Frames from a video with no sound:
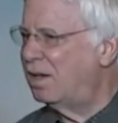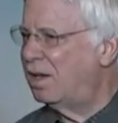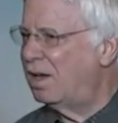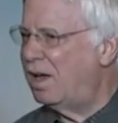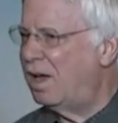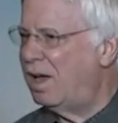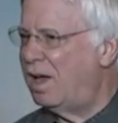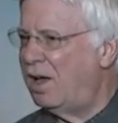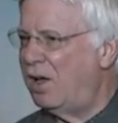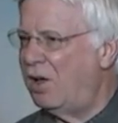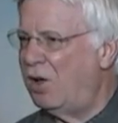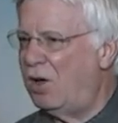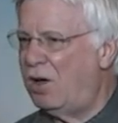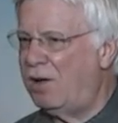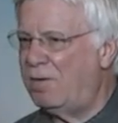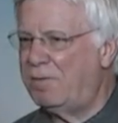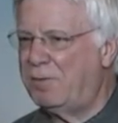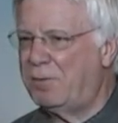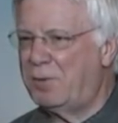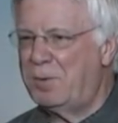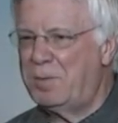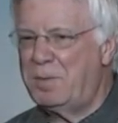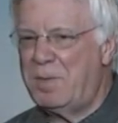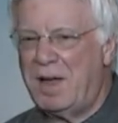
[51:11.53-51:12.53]
I
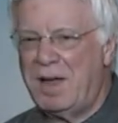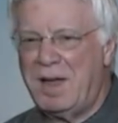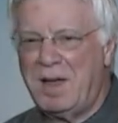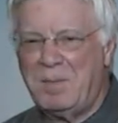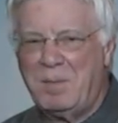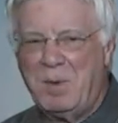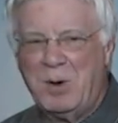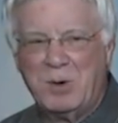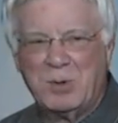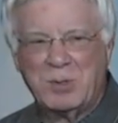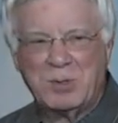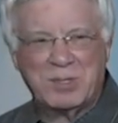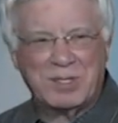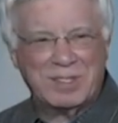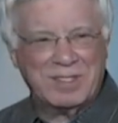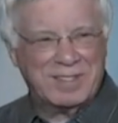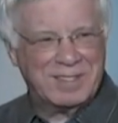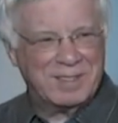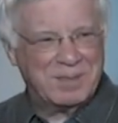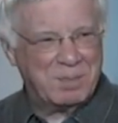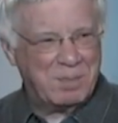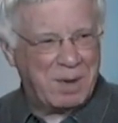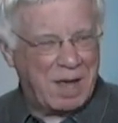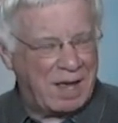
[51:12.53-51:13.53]
offer my
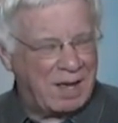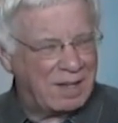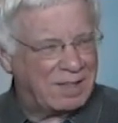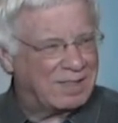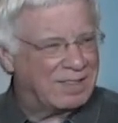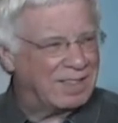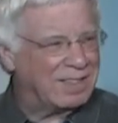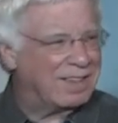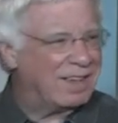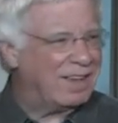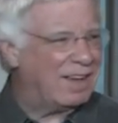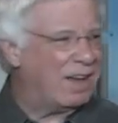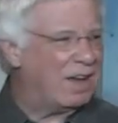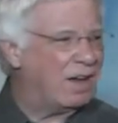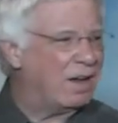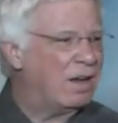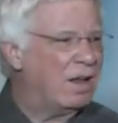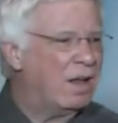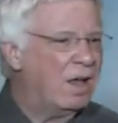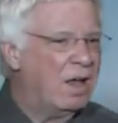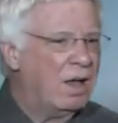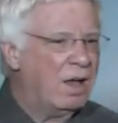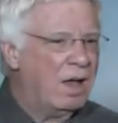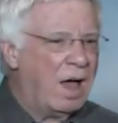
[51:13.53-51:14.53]
emotions back to God.
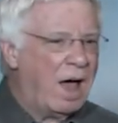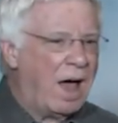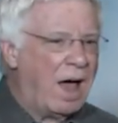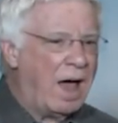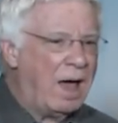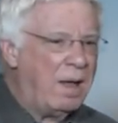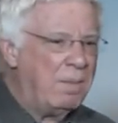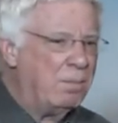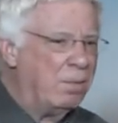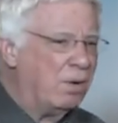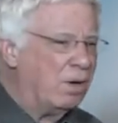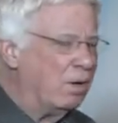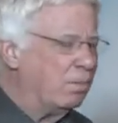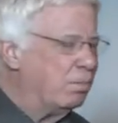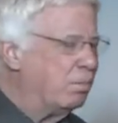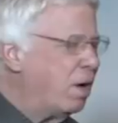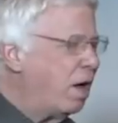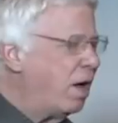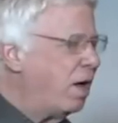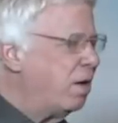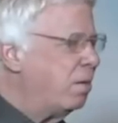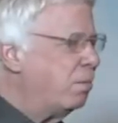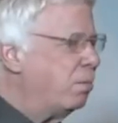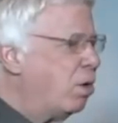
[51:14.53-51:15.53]
I,
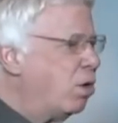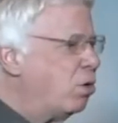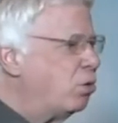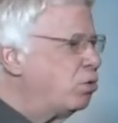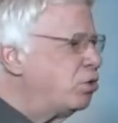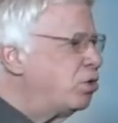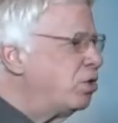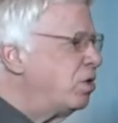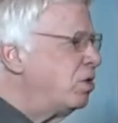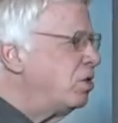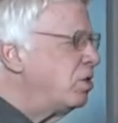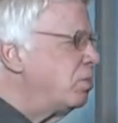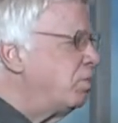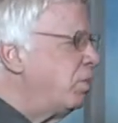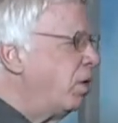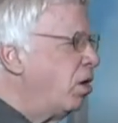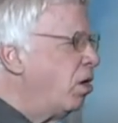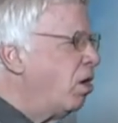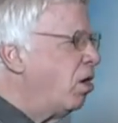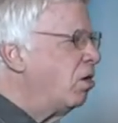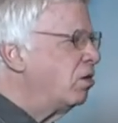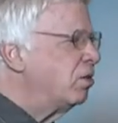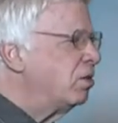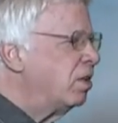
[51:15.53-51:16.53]
my emotions
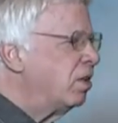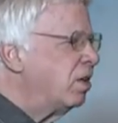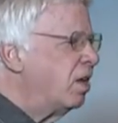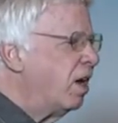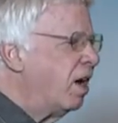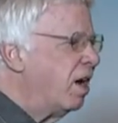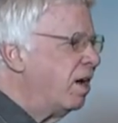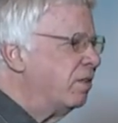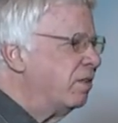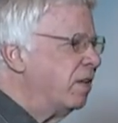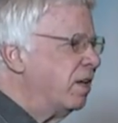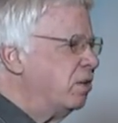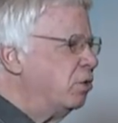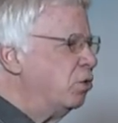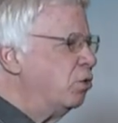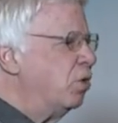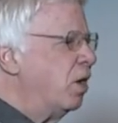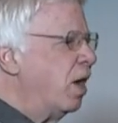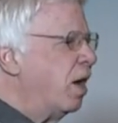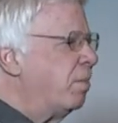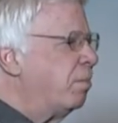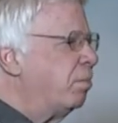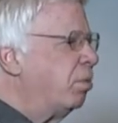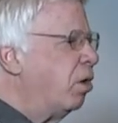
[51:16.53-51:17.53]
belong to God. They do
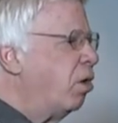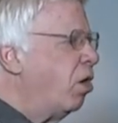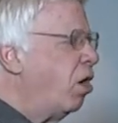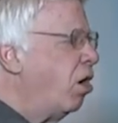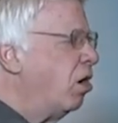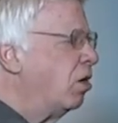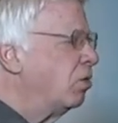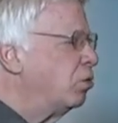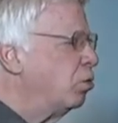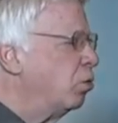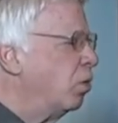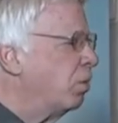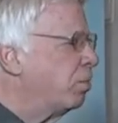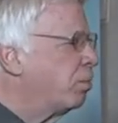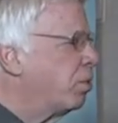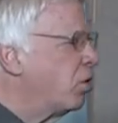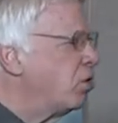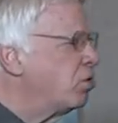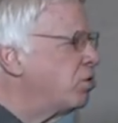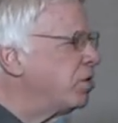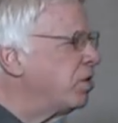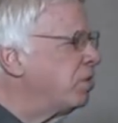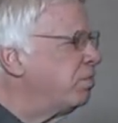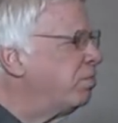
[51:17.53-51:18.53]
not belong to a
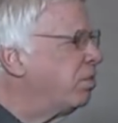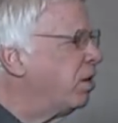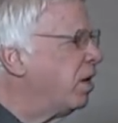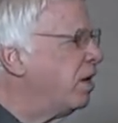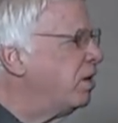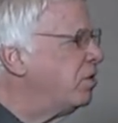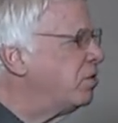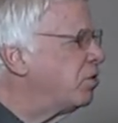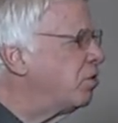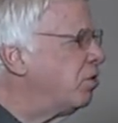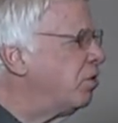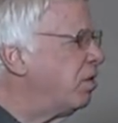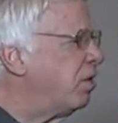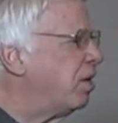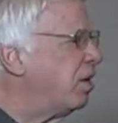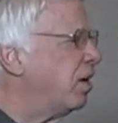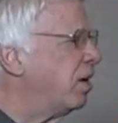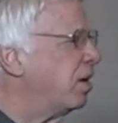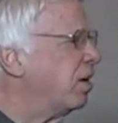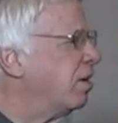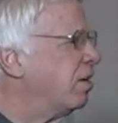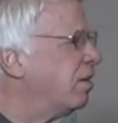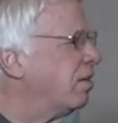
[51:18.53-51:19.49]
person, place, or thing.